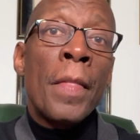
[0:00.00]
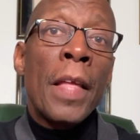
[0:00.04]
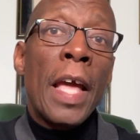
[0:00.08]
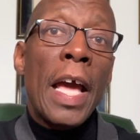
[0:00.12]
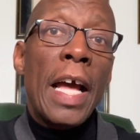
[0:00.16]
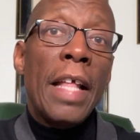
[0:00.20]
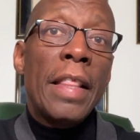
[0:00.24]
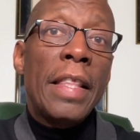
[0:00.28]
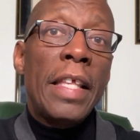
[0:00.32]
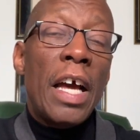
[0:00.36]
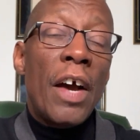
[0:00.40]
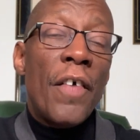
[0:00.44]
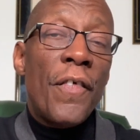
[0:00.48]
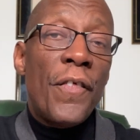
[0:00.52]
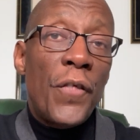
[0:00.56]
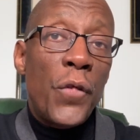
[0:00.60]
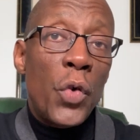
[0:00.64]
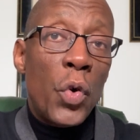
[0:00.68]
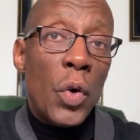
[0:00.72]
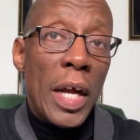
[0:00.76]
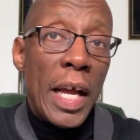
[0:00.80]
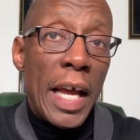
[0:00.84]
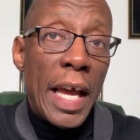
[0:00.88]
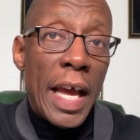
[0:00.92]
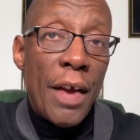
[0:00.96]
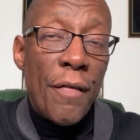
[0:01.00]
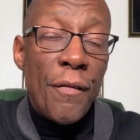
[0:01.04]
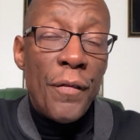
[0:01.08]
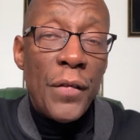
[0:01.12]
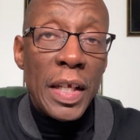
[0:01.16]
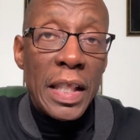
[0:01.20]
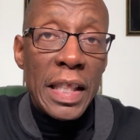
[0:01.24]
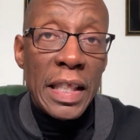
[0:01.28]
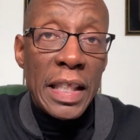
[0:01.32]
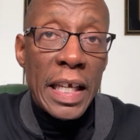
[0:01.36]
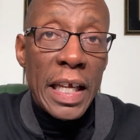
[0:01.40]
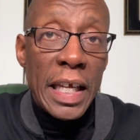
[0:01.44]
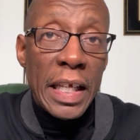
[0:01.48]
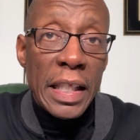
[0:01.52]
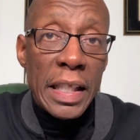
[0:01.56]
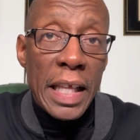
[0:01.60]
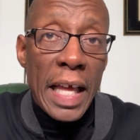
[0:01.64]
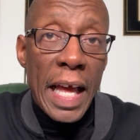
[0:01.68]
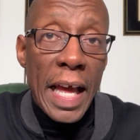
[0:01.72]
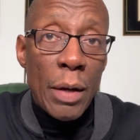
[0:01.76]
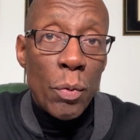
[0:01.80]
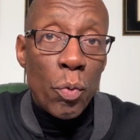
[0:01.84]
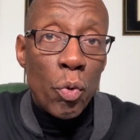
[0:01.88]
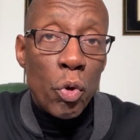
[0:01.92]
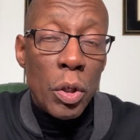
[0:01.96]
and therefore everything
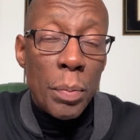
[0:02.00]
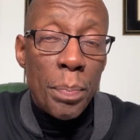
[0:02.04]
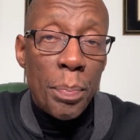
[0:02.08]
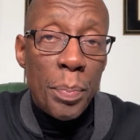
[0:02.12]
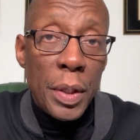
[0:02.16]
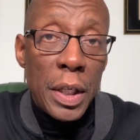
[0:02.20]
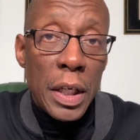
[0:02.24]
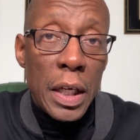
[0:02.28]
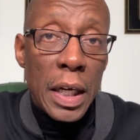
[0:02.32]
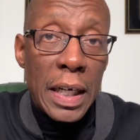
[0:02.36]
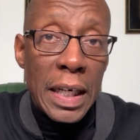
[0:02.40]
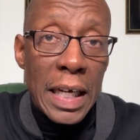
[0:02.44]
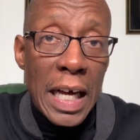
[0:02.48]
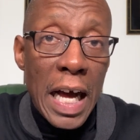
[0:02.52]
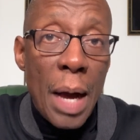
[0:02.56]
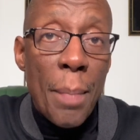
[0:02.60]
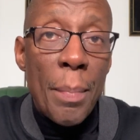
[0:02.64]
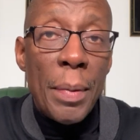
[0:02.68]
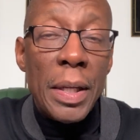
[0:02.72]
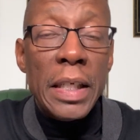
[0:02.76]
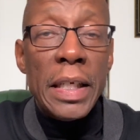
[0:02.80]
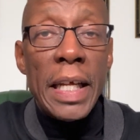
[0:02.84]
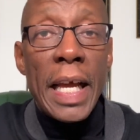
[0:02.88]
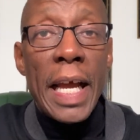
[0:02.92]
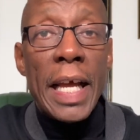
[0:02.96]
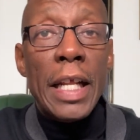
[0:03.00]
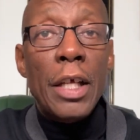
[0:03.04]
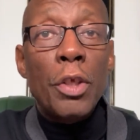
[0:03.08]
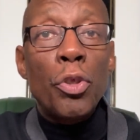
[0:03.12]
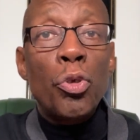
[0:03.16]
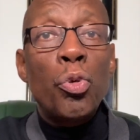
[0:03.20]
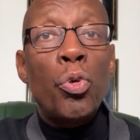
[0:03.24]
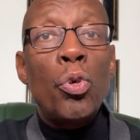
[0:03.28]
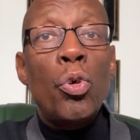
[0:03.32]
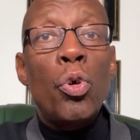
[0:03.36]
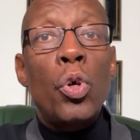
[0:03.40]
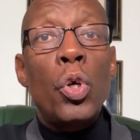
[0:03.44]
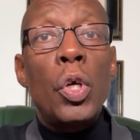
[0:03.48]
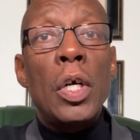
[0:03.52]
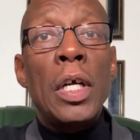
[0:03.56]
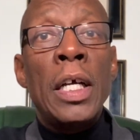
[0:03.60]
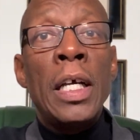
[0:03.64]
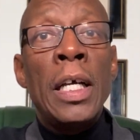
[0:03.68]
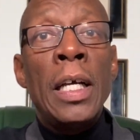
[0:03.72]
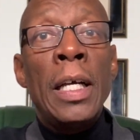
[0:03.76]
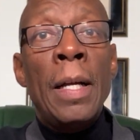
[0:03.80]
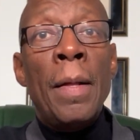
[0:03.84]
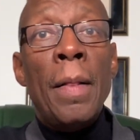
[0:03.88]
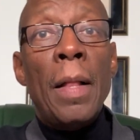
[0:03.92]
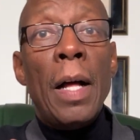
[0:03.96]
that will be accommodating toward
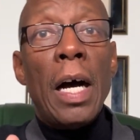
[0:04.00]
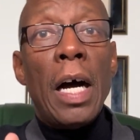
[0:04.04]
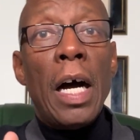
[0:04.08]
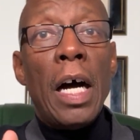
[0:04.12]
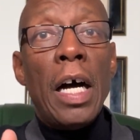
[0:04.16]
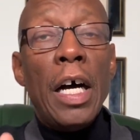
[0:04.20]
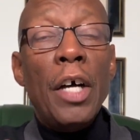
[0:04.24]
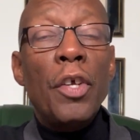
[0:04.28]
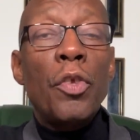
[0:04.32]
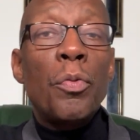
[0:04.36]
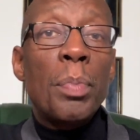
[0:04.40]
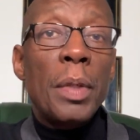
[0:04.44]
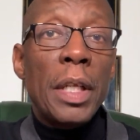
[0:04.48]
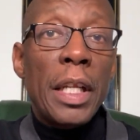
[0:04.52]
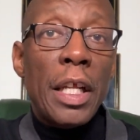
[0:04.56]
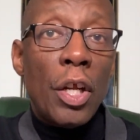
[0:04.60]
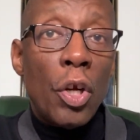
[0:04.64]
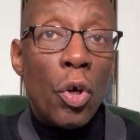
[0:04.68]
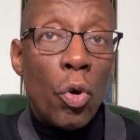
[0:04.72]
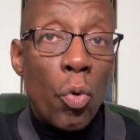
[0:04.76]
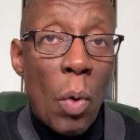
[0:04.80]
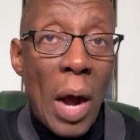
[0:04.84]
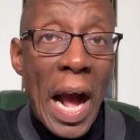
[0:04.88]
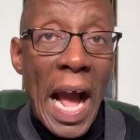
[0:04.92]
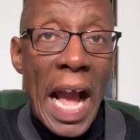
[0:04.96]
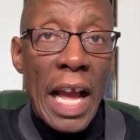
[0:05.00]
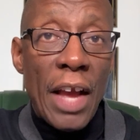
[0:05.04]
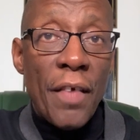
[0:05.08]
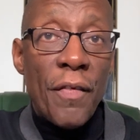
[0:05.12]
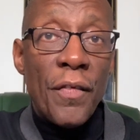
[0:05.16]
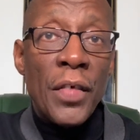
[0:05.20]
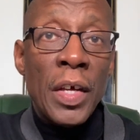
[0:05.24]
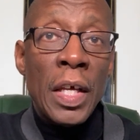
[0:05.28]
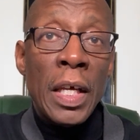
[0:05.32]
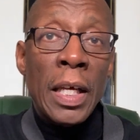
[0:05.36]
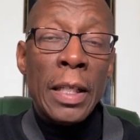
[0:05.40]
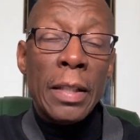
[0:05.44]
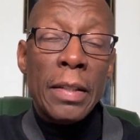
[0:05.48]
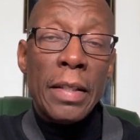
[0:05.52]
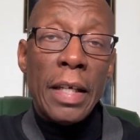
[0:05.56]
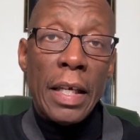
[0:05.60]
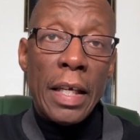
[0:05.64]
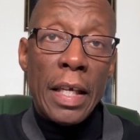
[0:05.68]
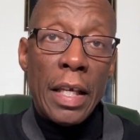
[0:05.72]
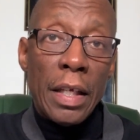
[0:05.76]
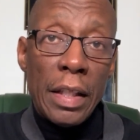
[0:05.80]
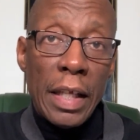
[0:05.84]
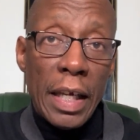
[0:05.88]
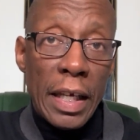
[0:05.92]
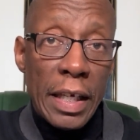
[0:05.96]
a husband and a wife, taking
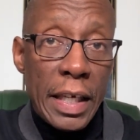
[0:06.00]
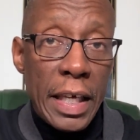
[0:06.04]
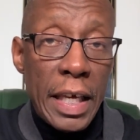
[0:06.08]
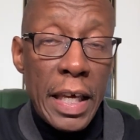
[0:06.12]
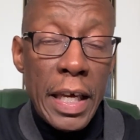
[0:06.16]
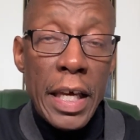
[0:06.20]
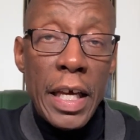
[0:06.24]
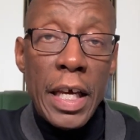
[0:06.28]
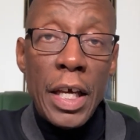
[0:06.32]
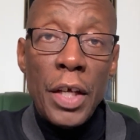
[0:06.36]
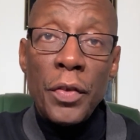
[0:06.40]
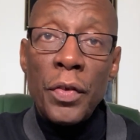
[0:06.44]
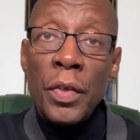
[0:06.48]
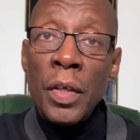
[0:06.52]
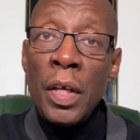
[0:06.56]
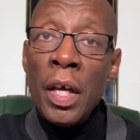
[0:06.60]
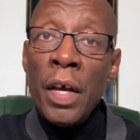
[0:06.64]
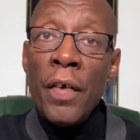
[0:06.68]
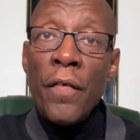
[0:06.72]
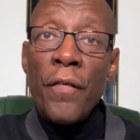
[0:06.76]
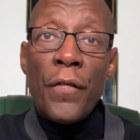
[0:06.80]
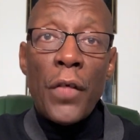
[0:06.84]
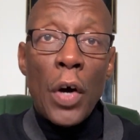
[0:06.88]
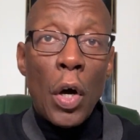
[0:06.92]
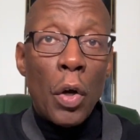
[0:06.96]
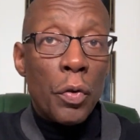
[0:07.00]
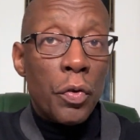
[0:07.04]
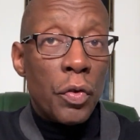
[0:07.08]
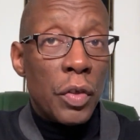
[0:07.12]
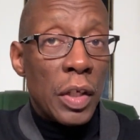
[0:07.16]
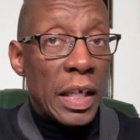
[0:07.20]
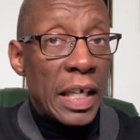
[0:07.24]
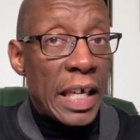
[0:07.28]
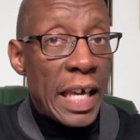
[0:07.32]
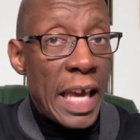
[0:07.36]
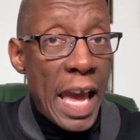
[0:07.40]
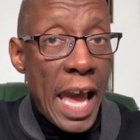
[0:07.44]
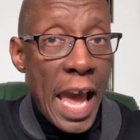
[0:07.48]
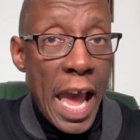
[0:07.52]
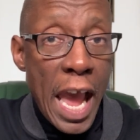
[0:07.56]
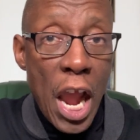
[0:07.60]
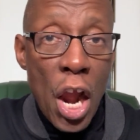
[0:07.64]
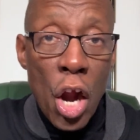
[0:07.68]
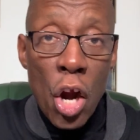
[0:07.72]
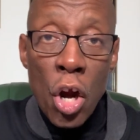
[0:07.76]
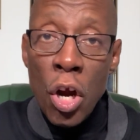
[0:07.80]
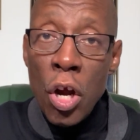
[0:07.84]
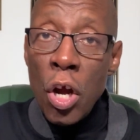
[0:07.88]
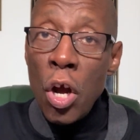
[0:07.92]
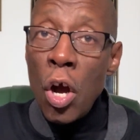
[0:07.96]
care of the kids, foster
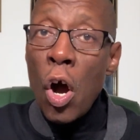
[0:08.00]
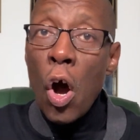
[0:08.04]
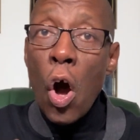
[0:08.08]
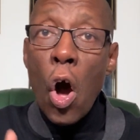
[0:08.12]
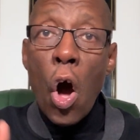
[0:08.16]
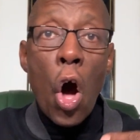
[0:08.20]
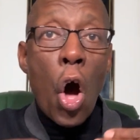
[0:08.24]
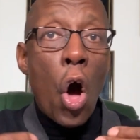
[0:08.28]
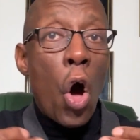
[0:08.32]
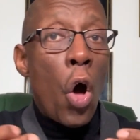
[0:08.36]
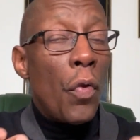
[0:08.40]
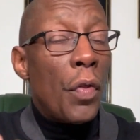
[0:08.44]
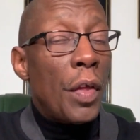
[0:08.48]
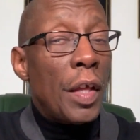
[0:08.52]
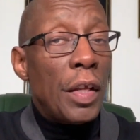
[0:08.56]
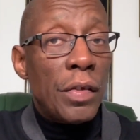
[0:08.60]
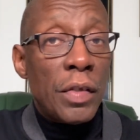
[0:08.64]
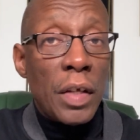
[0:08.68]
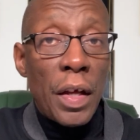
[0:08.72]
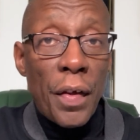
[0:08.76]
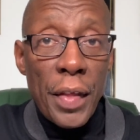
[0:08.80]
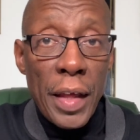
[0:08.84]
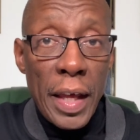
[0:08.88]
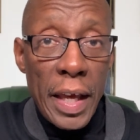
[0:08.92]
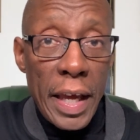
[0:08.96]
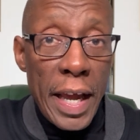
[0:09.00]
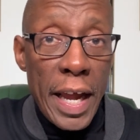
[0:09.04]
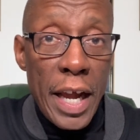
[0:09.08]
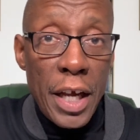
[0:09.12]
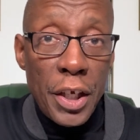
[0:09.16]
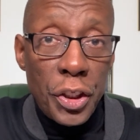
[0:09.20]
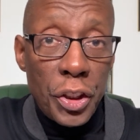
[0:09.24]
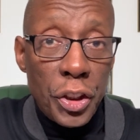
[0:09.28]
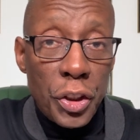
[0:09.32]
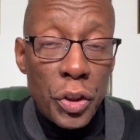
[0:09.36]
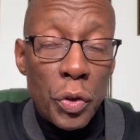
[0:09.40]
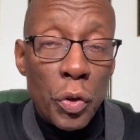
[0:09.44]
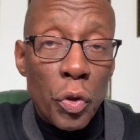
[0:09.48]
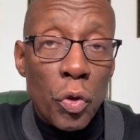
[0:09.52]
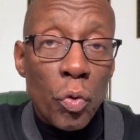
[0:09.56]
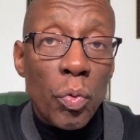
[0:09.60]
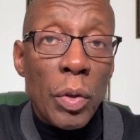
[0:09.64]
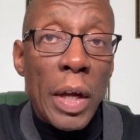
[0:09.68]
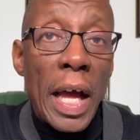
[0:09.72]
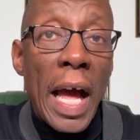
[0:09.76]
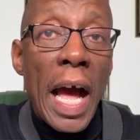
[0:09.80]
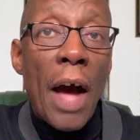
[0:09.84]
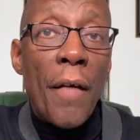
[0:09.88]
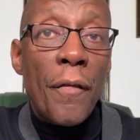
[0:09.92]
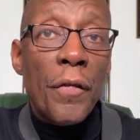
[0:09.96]
care, all these other issues will
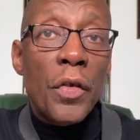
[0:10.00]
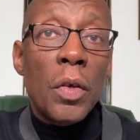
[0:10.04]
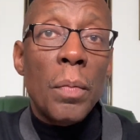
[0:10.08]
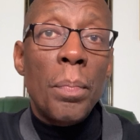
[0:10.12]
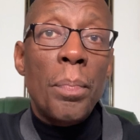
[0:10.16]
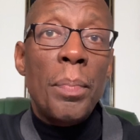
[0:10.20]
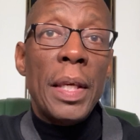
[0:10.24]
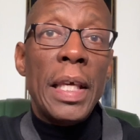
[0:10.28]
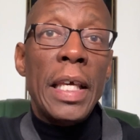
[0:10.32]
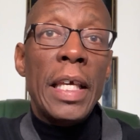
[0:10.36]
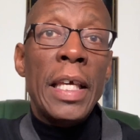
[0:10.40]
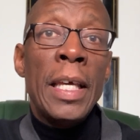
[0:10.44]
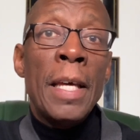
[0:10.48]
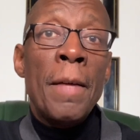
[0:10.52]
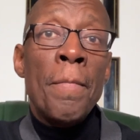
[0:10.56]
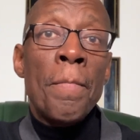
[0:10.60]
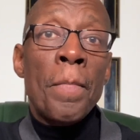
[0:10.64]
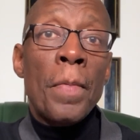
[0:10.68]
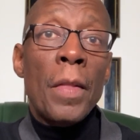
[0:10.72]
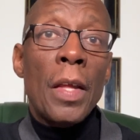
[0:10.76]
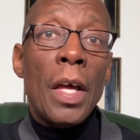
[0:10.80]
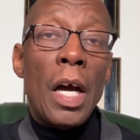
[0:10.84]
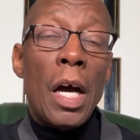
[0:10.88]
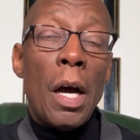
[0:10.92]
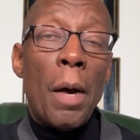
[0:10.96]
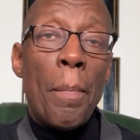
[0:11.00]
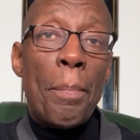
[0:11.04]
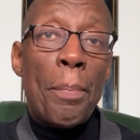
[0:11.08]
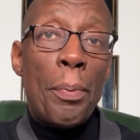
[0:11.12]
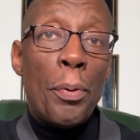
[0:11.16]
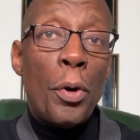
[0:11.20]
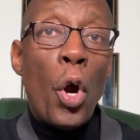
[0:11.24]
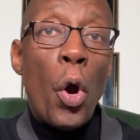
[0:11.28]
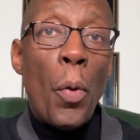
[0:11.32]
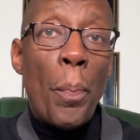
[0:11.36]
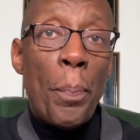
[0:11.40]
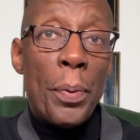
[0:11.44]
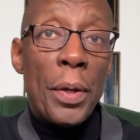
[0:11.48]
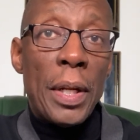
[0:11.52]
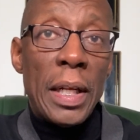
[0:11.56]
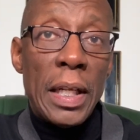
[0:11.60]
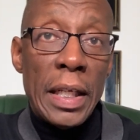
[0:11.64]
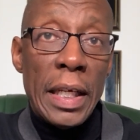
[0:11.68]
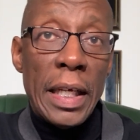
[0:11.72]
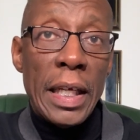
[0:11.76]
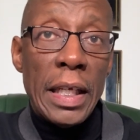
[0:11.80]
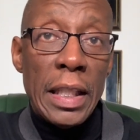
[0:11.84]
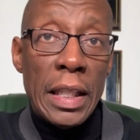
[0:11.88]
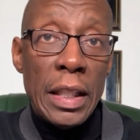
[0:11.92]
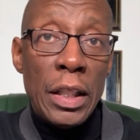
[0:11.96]
have to be
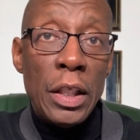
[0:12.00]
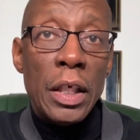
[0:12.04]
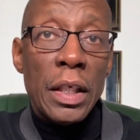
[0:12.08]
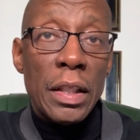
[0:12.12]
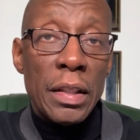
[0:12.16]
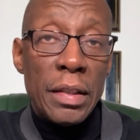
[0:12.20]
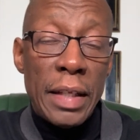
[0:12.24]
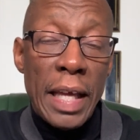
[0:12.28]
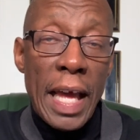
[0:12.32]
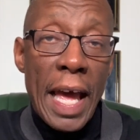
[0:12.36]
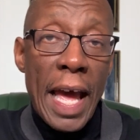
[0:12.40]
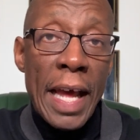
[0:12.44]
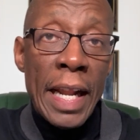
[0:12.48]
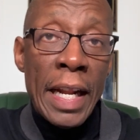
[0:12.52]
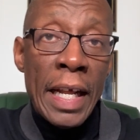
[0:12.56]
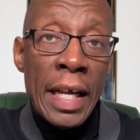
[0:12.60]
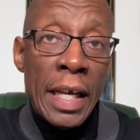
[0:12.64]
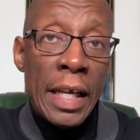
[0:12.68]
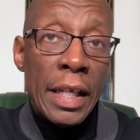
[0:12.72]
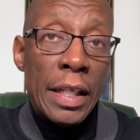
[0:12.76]
appropriately looked at.